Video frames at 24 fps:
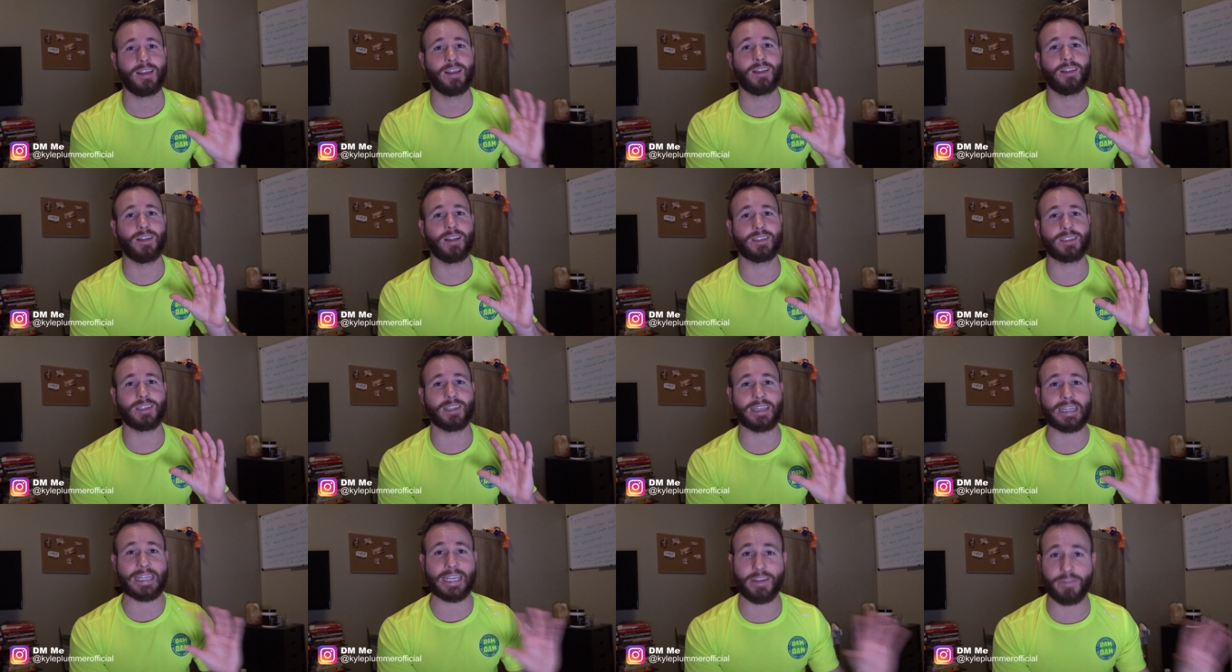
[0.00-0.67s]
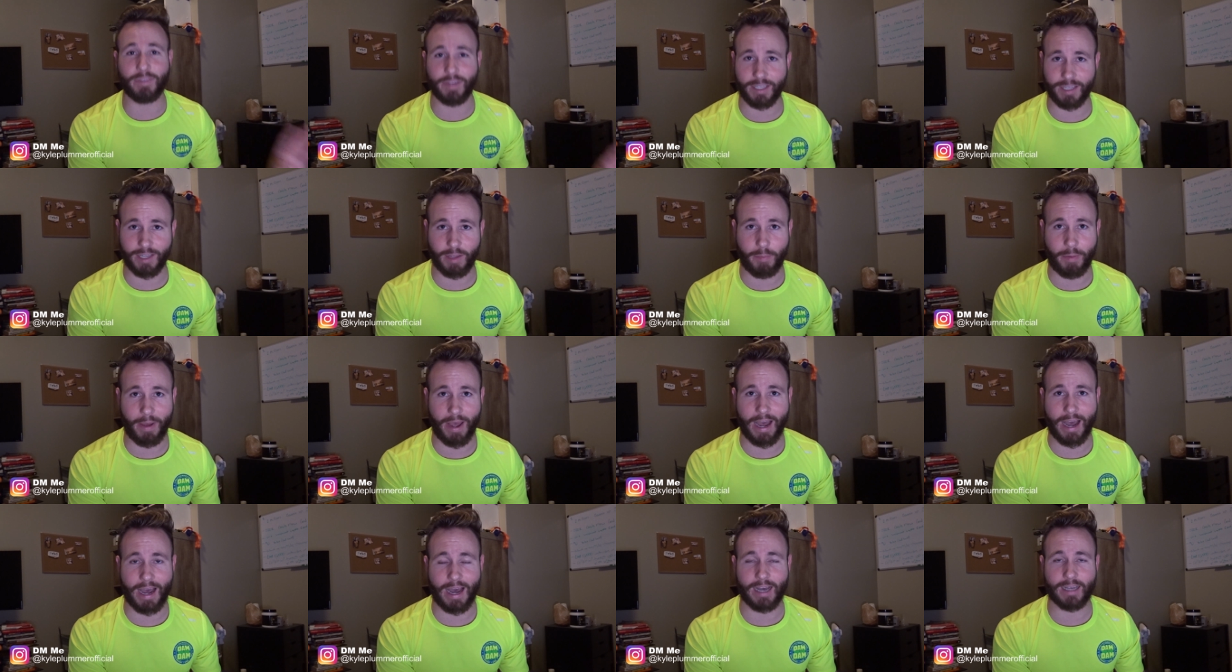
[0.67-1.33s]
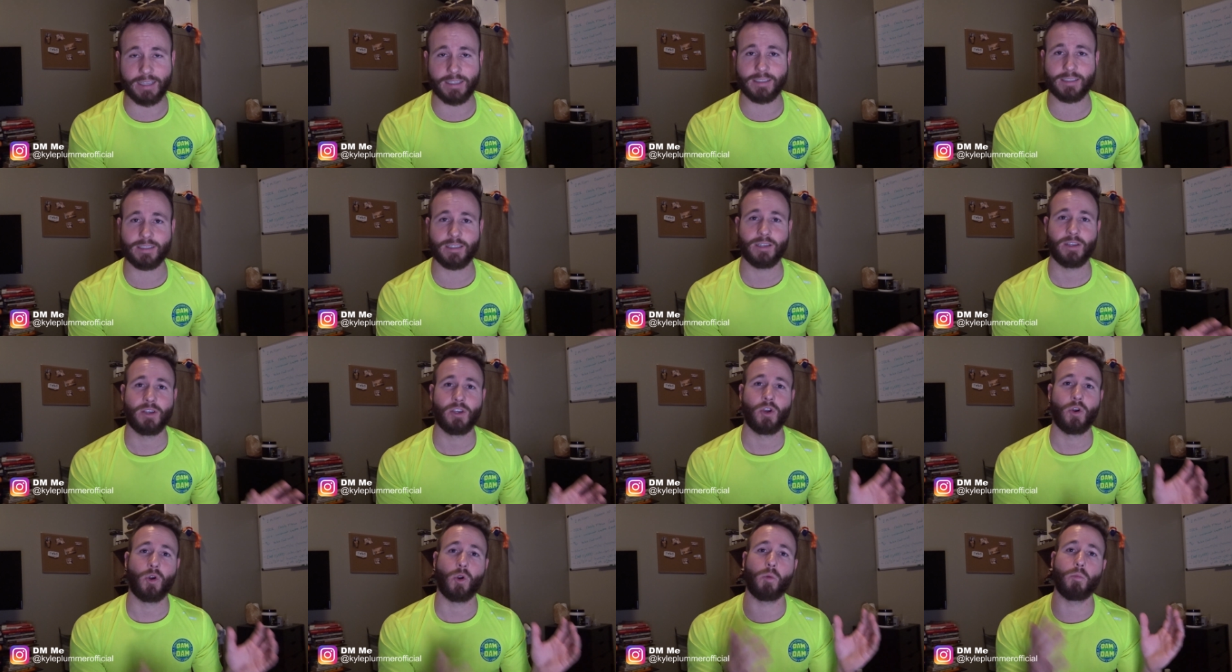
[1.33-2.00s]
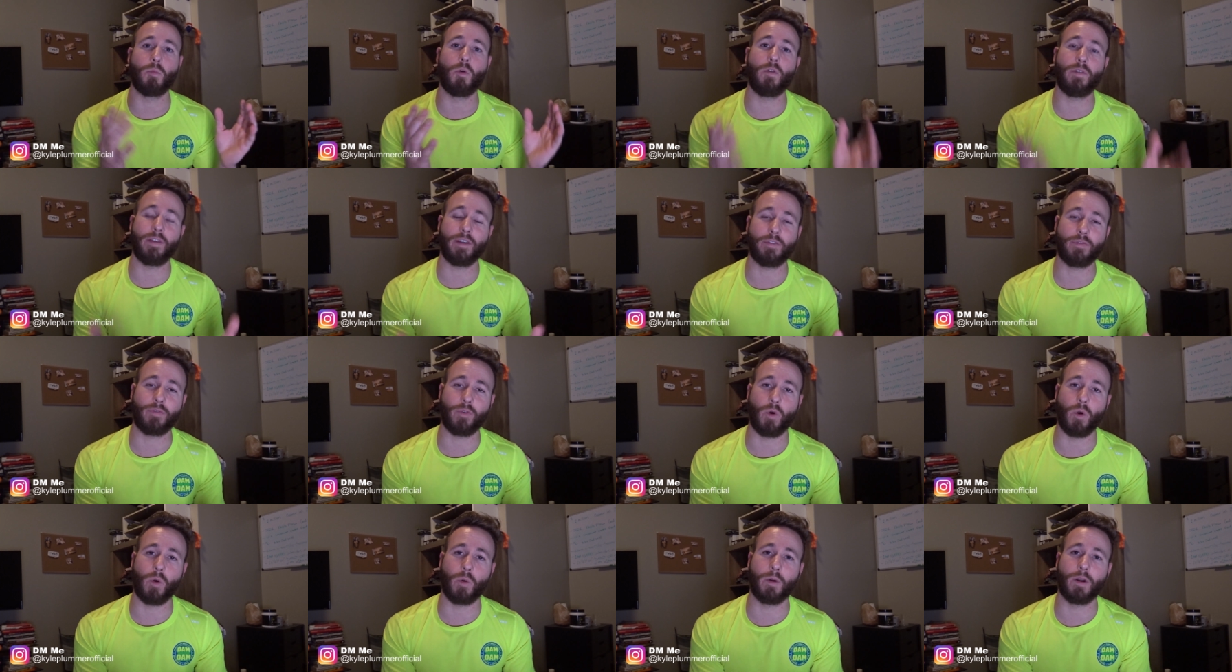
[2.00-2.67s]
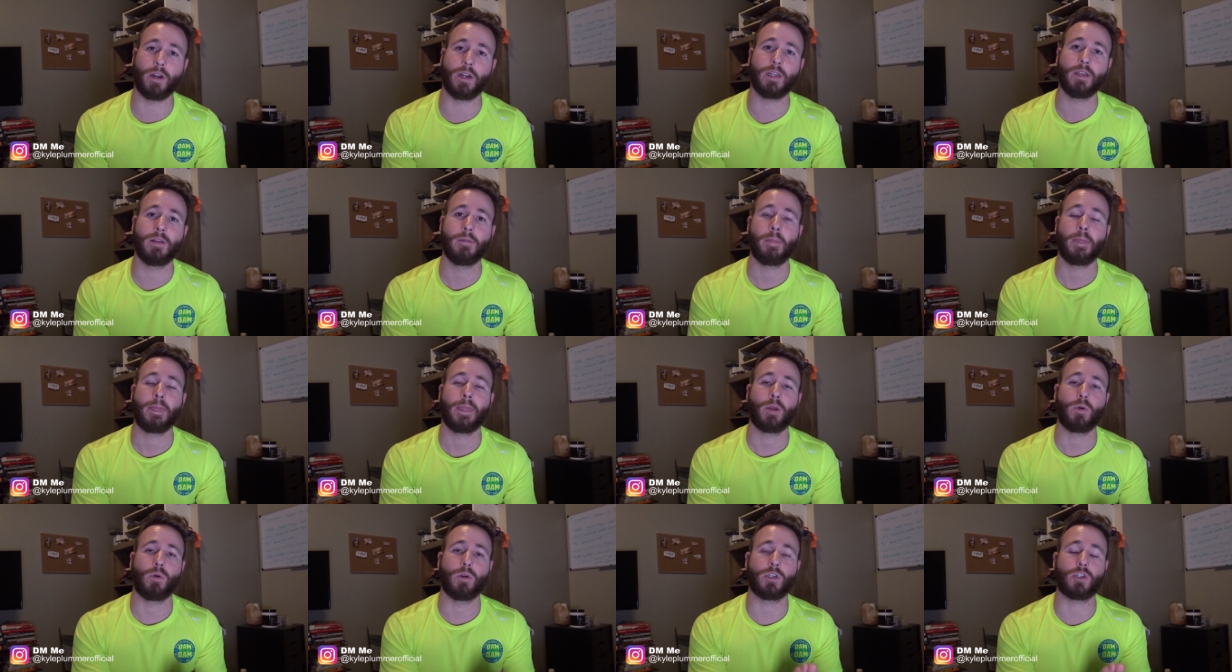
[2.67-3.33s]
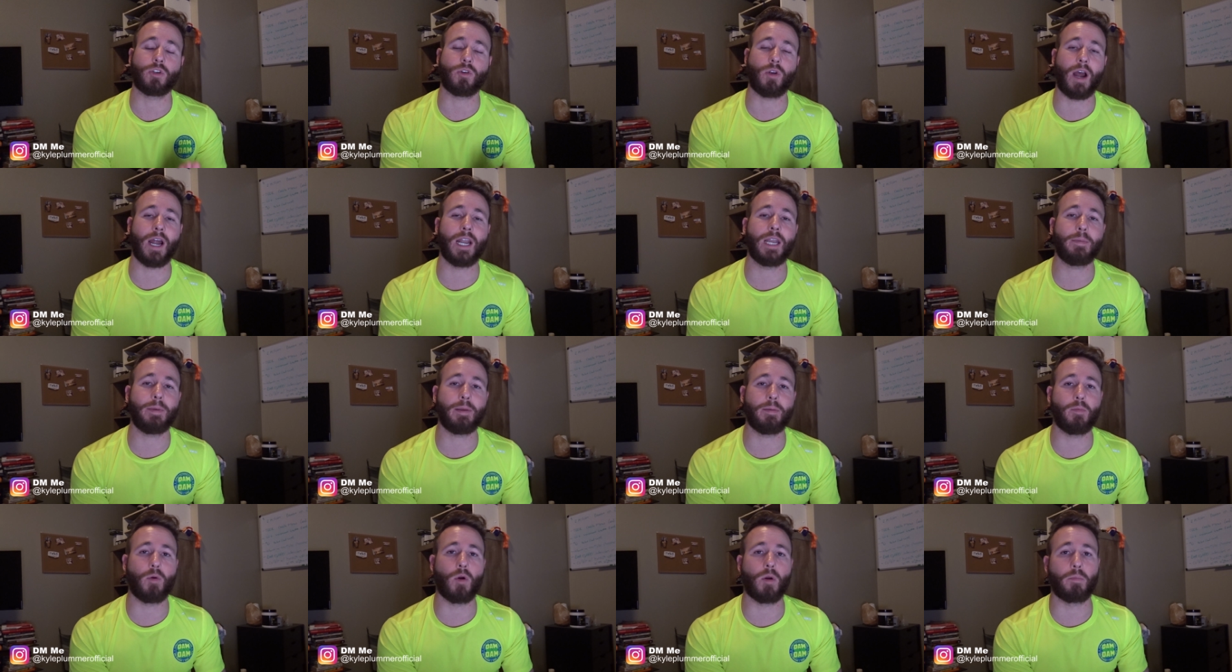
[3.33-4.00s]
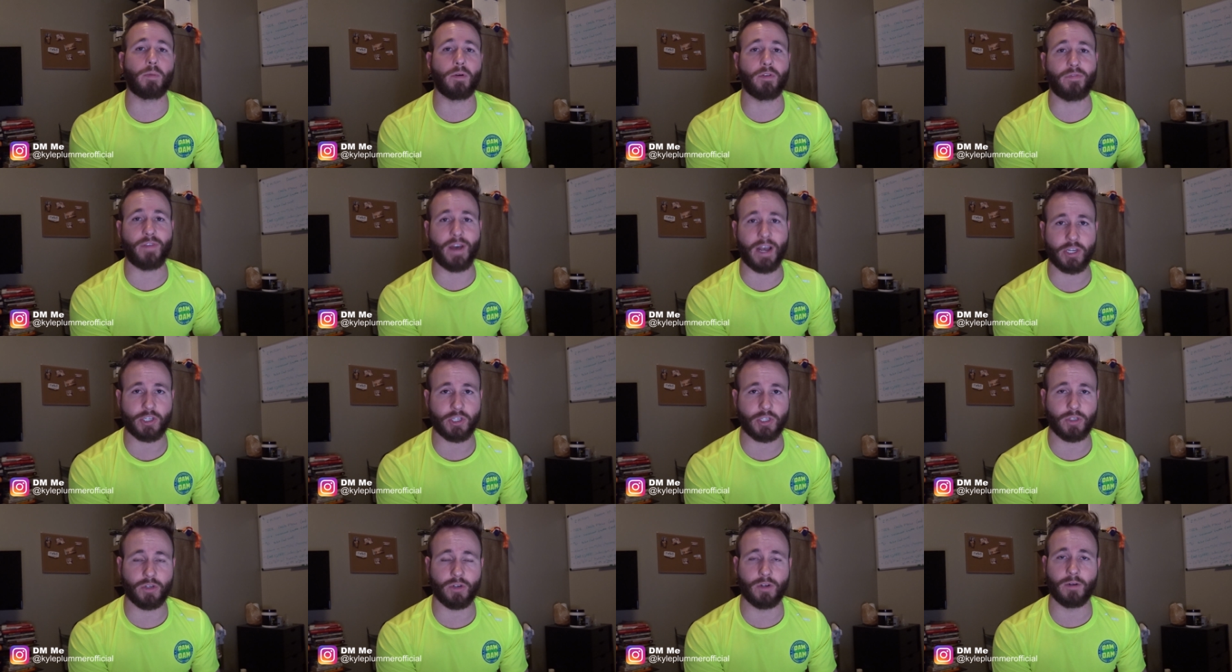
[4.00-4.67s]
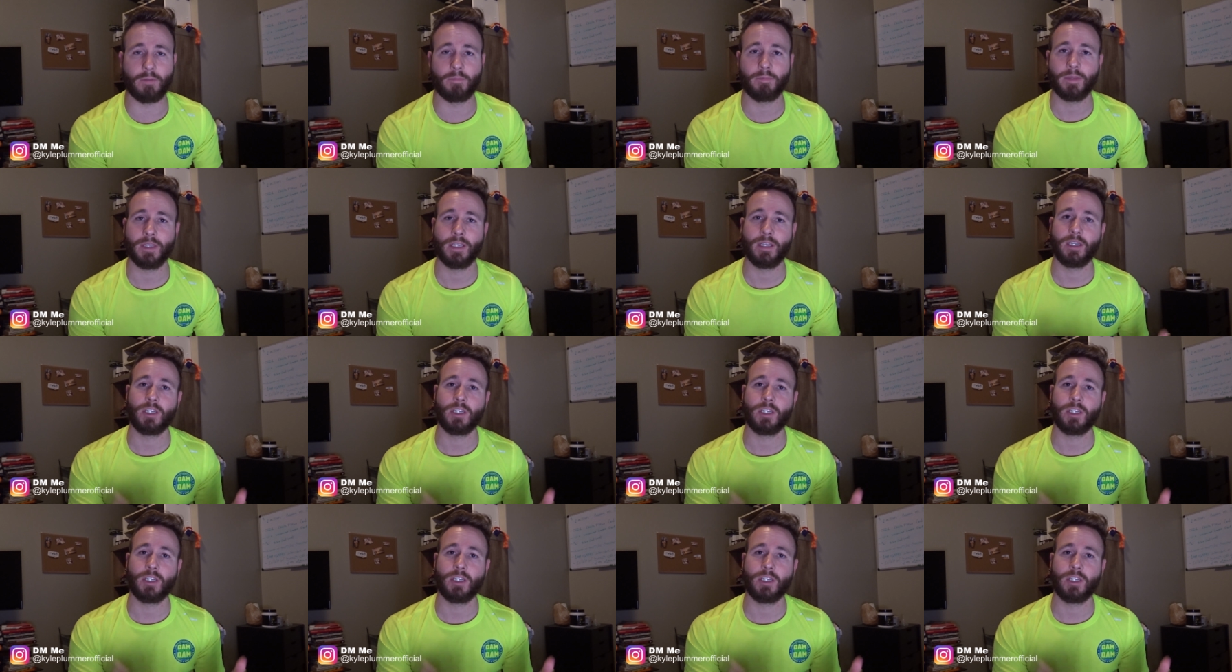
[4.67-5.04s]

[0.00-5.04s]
Let's leave it in the past. We're moving forward. We're trying to be more professional.